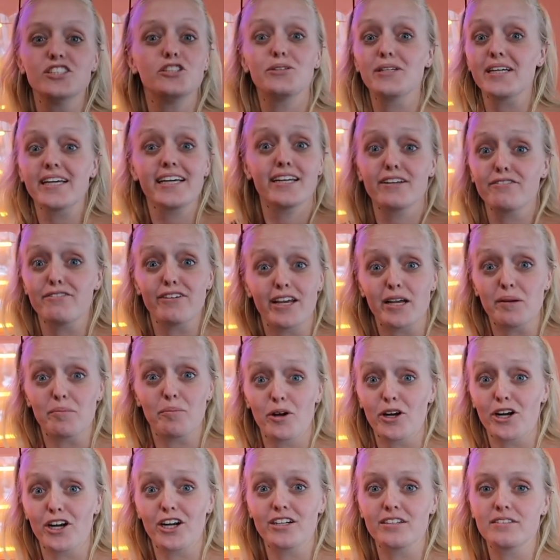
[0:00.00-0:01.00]
You didn't get
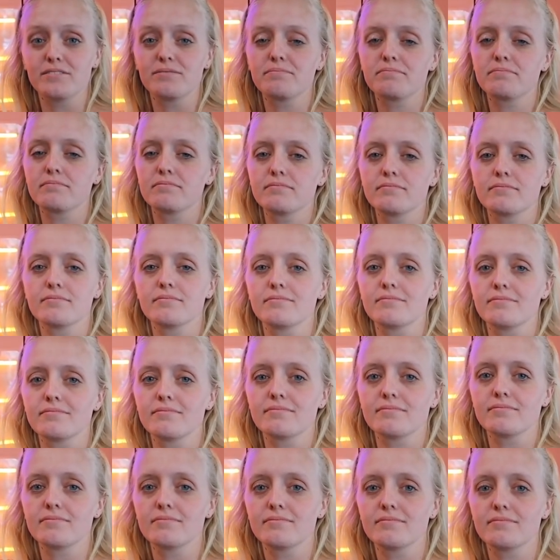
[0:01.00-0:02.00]
vegan grilled cheese. I
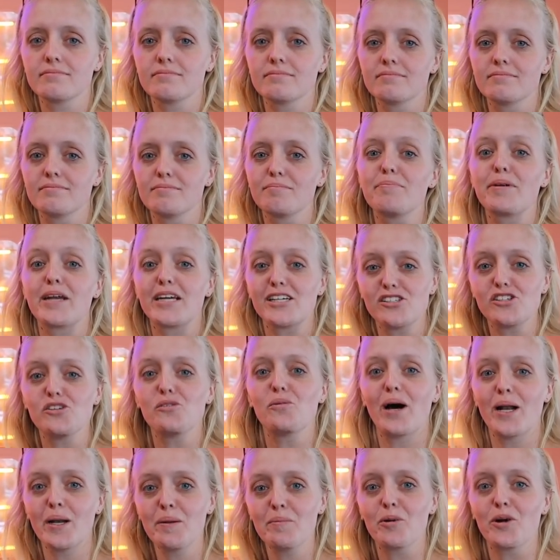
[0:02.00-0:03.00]
mean, grilled cheese. It's
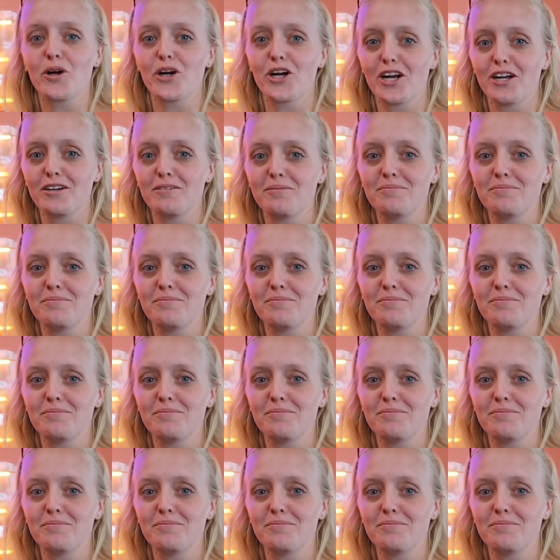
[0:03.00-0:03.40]
gonna be great.